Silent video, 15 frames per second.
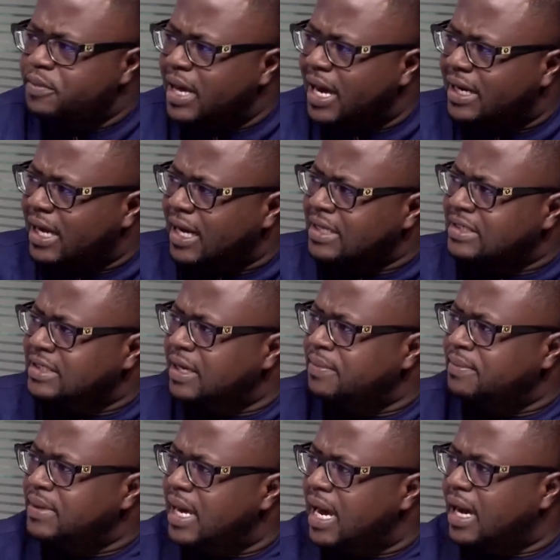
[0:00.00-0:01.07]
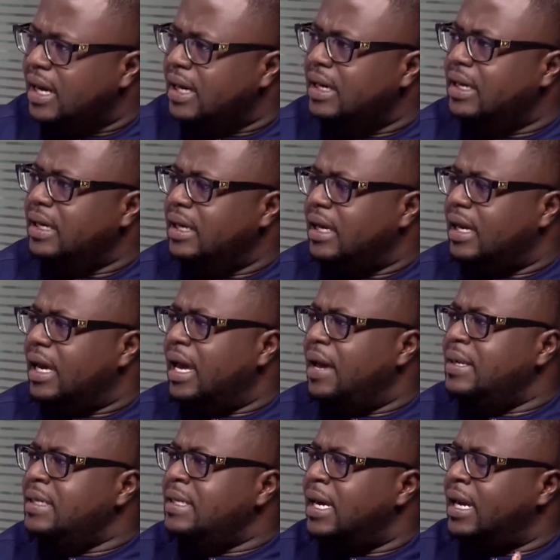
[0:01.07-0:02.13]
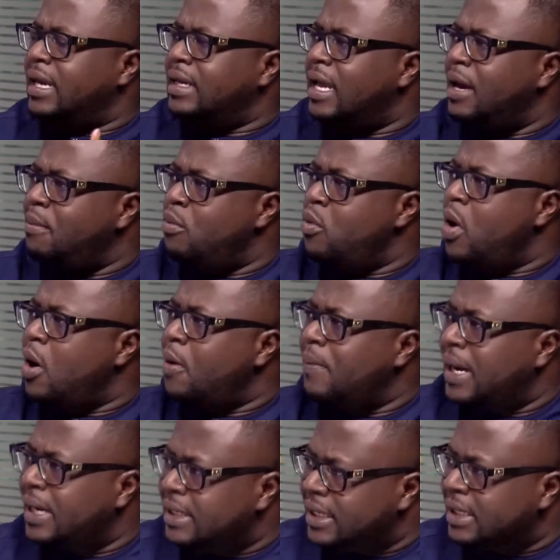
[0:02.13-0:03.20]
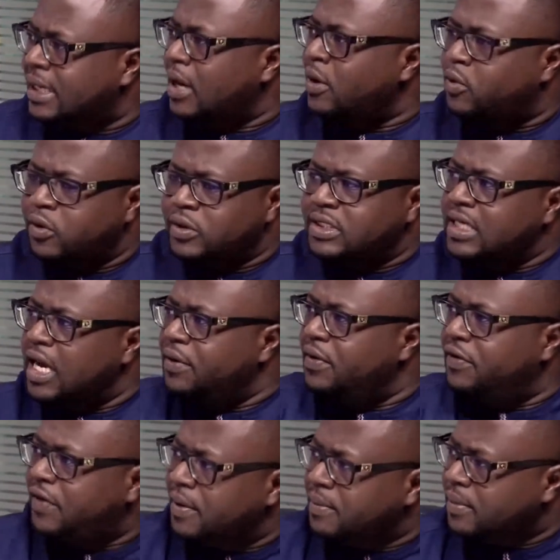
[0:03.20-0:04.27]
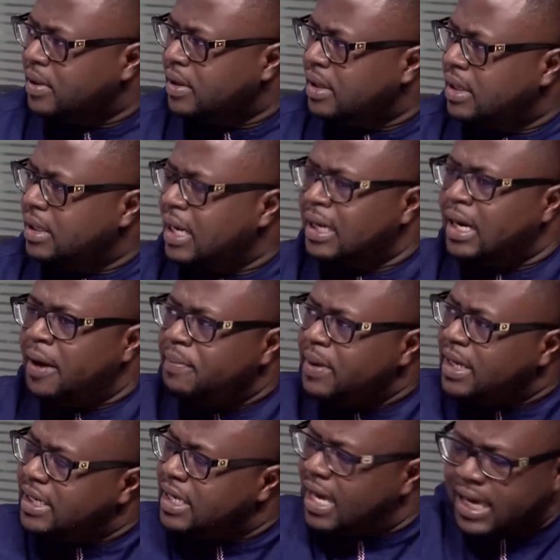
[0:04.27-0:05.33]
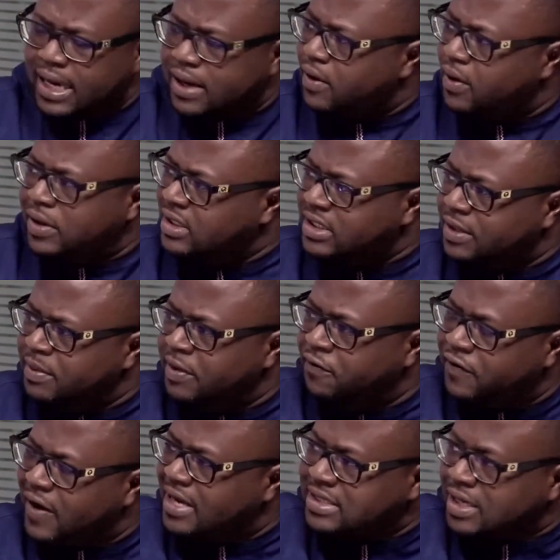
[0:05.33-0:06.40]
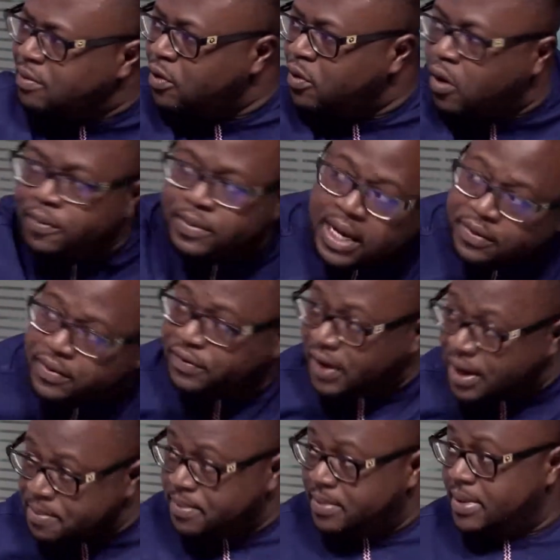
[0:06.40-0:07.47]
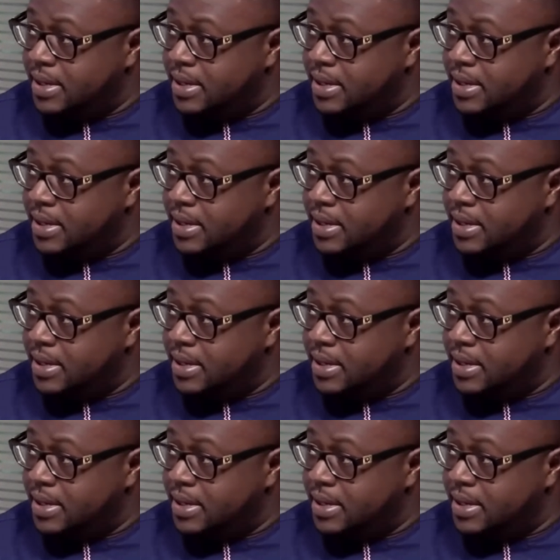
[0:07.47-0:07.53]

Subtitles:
be a cancer? And yet, I'm one mining can continue. Nana be there, don't mean fast someone come here with him.